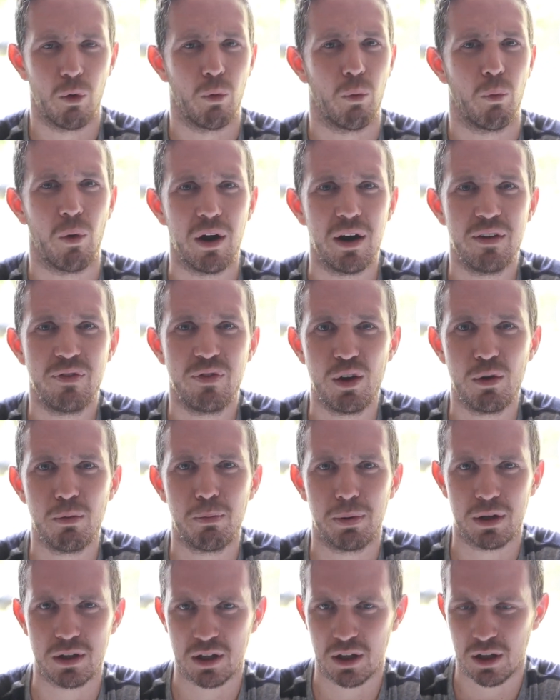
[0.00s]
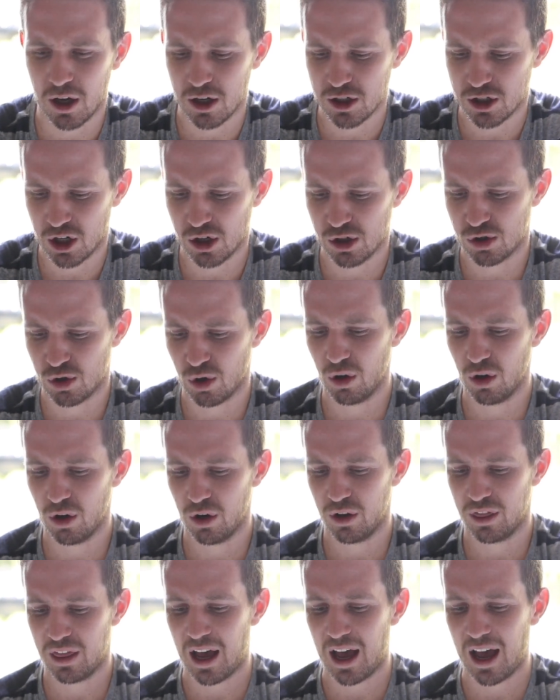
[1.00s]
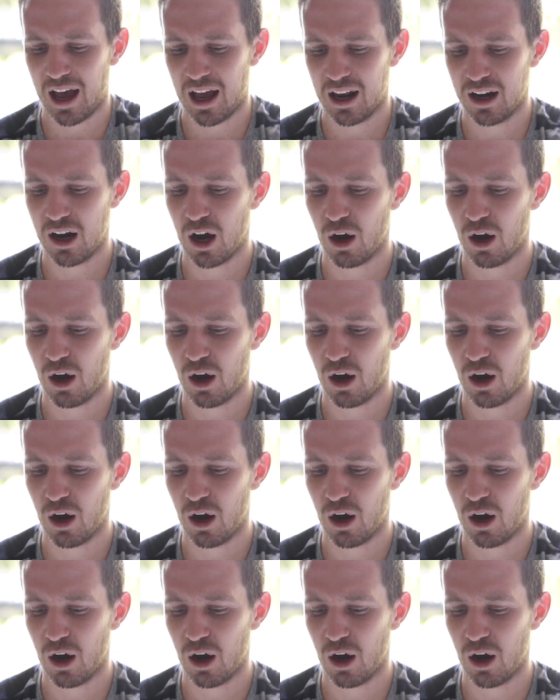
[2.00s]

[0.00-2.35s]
What if you built a launch controller that had